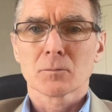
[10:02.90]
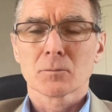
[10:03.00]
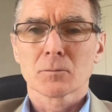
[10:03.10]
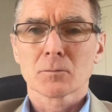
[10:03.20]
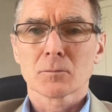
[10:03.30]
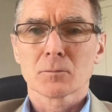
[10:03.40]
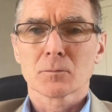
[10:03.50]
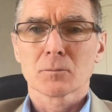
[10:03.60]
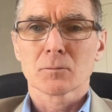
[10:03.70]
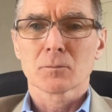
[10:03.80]

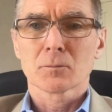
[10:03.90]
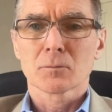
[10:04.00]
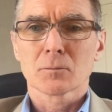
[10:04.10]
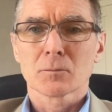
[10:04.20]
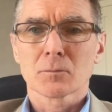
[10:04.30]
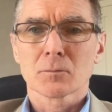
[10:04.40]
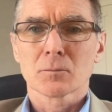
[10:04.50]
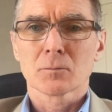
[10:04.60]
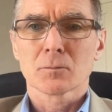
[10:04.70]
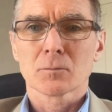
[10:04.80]

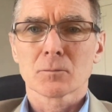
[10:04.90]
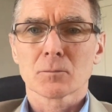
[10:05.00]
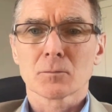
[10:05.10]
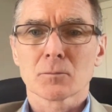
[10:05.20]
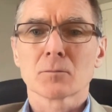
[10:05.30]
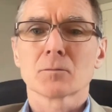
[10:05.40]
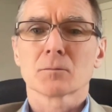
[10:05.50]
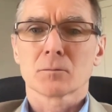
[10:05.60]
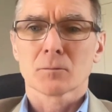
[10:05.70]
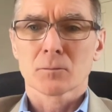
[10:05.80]

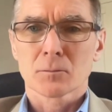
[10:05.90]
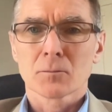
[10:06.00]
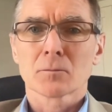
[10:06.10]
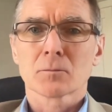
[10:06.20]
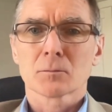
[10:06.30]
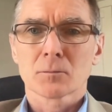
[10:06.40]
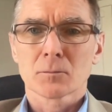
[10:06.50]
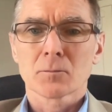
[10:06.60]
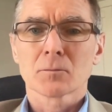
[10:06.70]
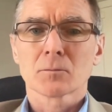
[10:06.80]

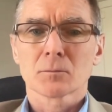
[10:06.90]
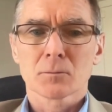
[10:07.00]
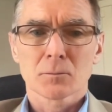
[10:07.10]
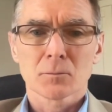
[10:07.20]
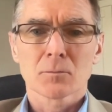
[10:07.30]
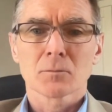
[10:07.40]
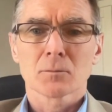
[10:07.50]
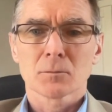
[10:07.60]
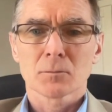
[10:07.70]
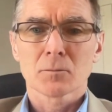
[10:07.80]

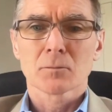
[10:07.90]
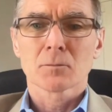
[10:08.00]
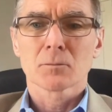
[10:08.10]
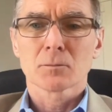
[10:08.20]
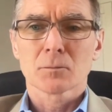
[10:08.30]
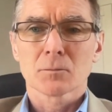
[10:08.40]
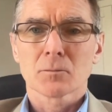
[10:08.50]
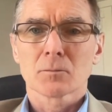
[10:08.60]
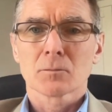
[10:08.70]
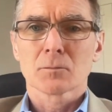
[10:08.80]

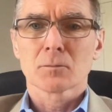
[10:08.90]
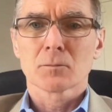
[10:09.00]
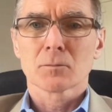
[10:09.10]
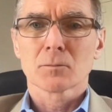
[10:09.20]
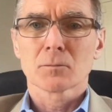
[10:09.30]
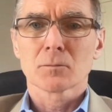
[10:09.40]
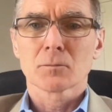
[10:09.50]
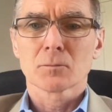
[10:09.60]
(not speaking)